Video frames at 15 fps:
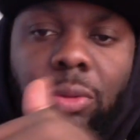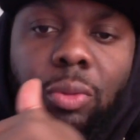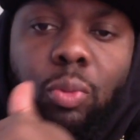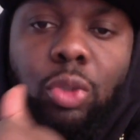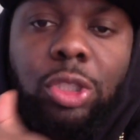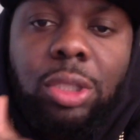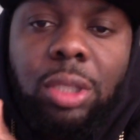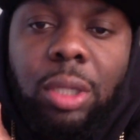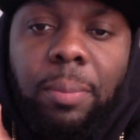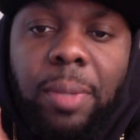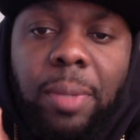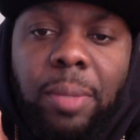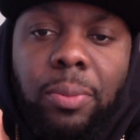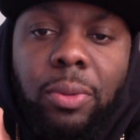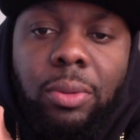What's good,
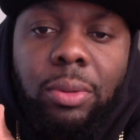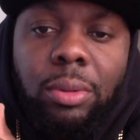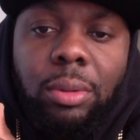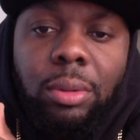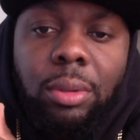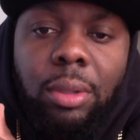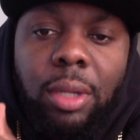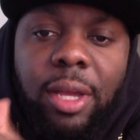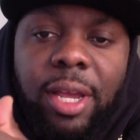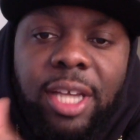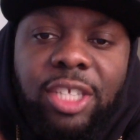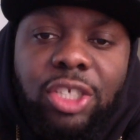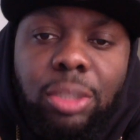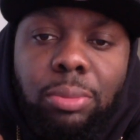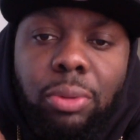people?
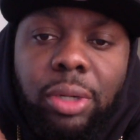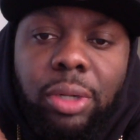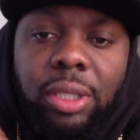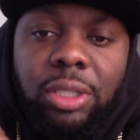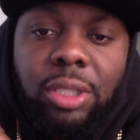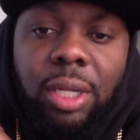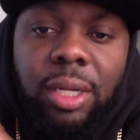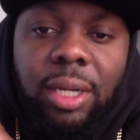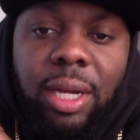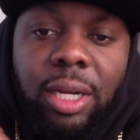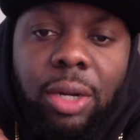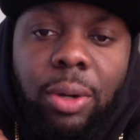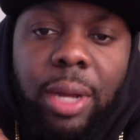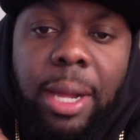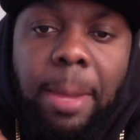It's your boy Juggernaut
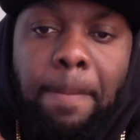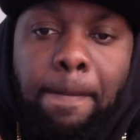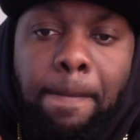08